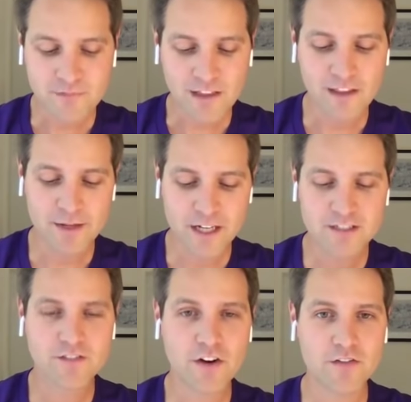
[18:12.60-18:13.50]
that
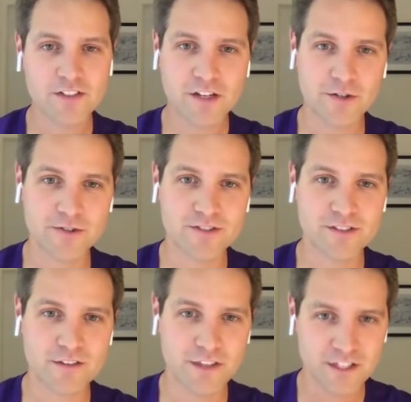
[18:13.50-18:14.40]
because of Harvest
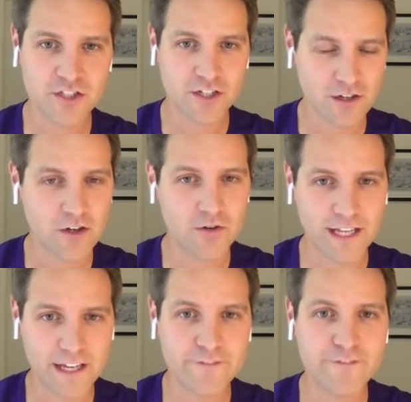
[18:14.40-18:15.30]
Hosts, this year alone, they
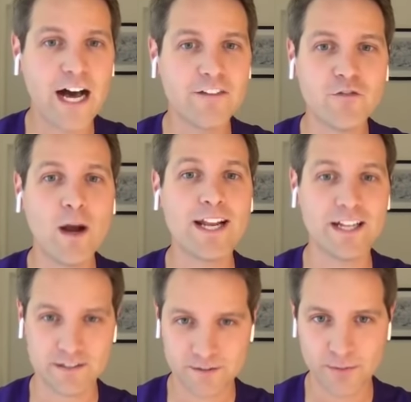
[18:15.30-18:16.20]
had 5
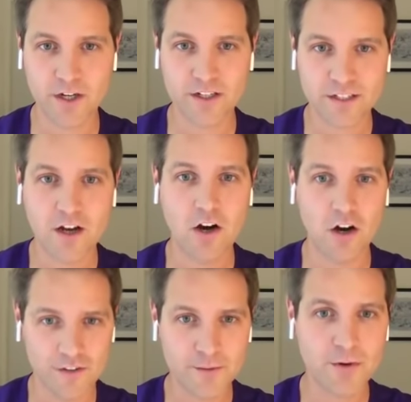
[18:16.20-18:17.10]
weddings booked
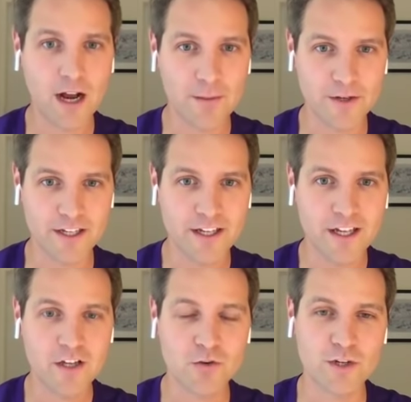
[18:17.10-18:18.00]
on their property,
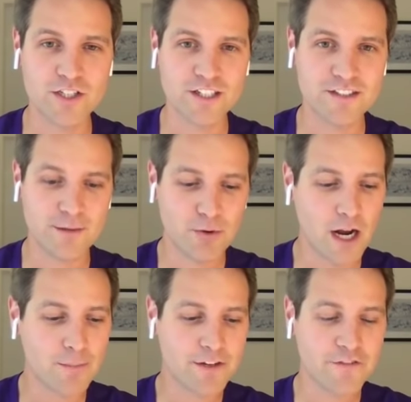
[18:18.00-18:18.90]
which is a
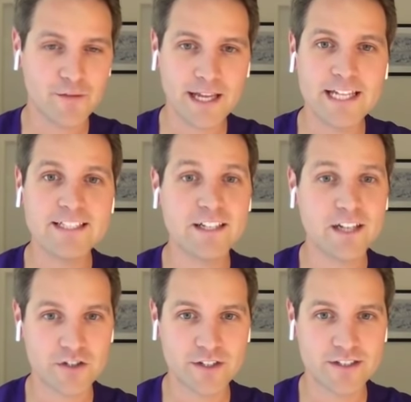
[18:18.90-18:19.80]
property from the
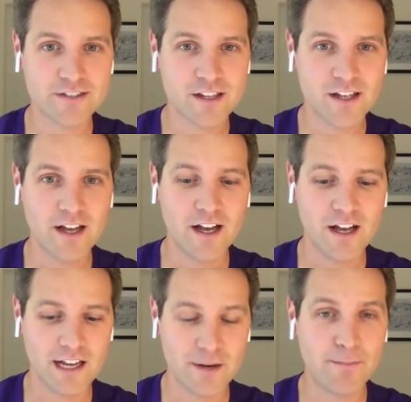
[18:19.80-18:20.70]
1800s
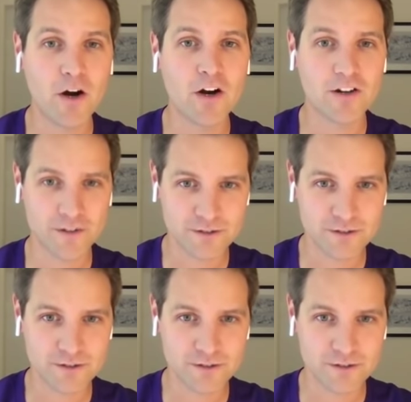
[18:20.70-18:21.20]
and a barn that